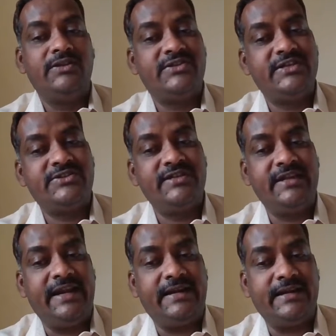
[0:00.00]

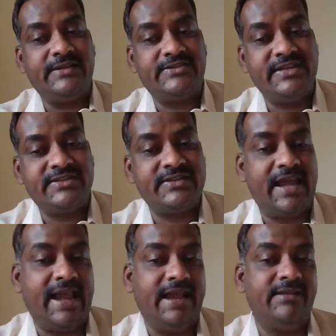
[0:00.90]
1686,
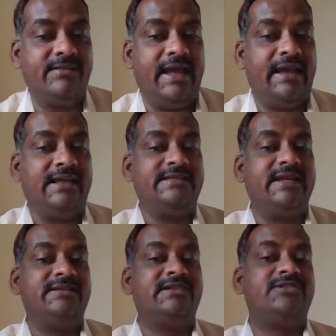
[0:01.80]
and the
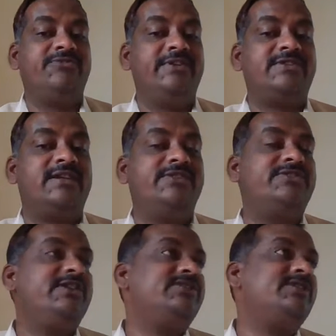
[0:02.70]
Alexander's Feast in
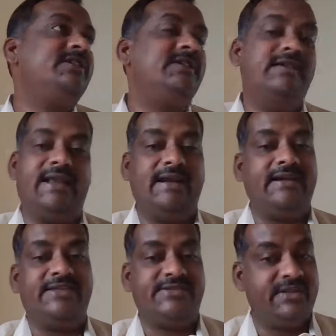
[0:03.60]

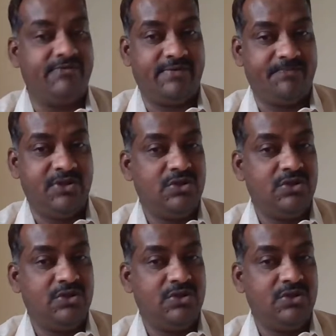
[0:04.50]
1697.